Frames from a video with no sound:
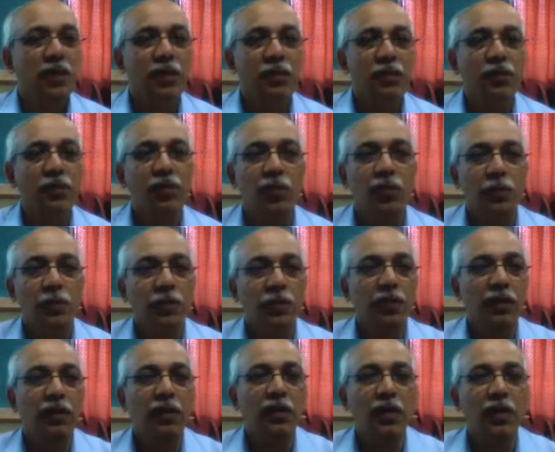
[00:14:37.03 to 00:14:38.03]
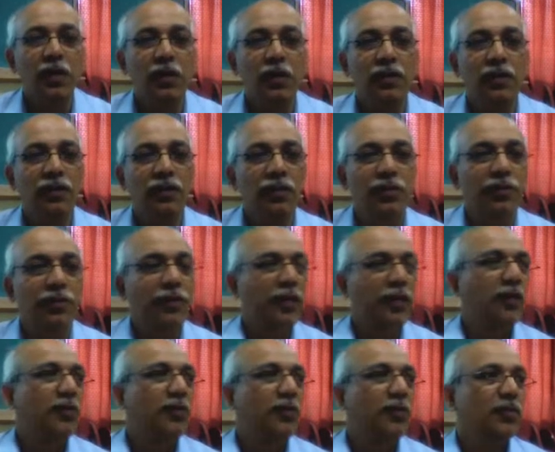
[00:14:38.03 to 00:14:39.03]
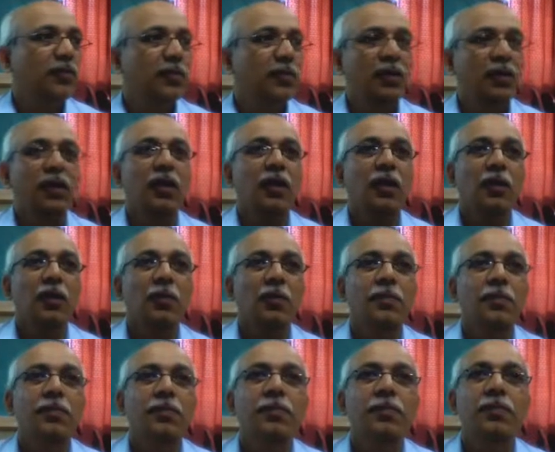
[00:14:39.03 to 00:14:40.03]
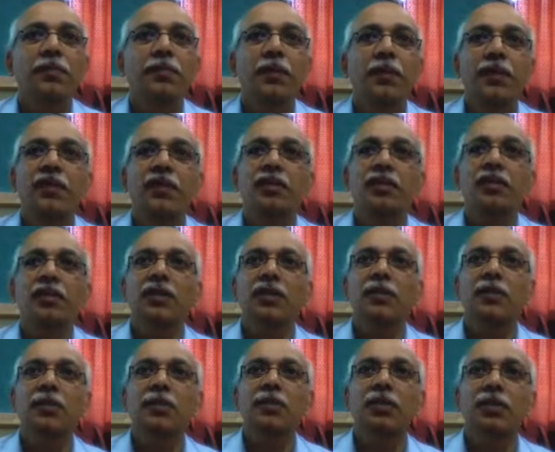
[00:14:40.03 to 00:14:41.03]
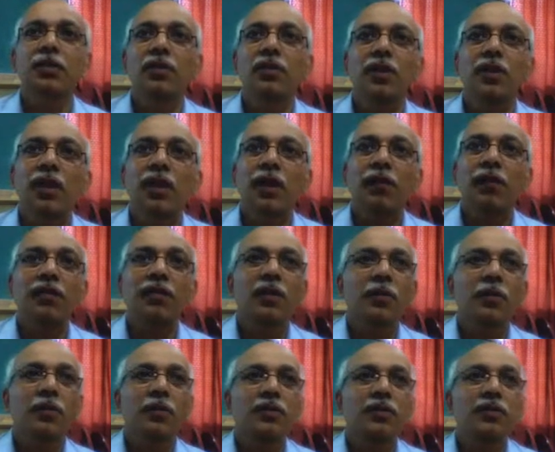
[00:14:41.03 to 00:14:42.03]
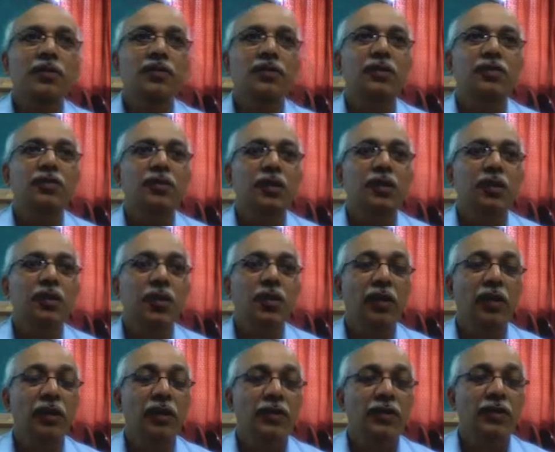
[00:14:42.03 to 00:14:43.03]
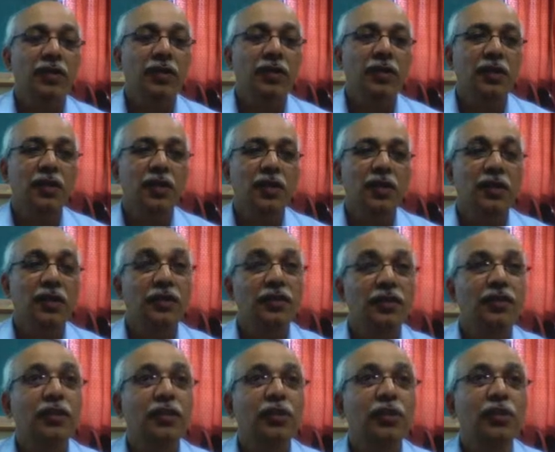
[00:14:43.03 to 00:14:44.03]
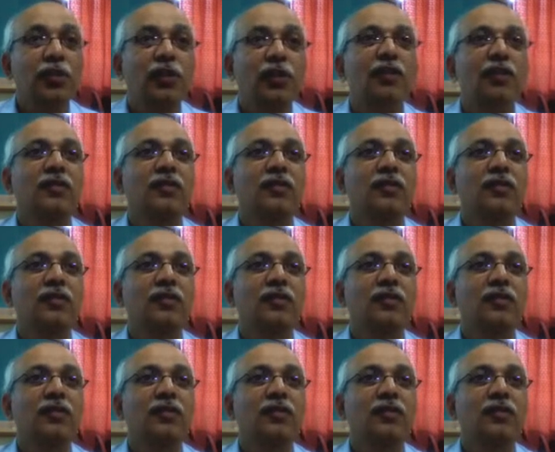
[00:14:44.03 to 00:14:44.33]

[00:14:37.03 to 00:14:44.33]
If you open the hard disk, you will find a printed circuit board having a processor. We call it as a hard disk controller.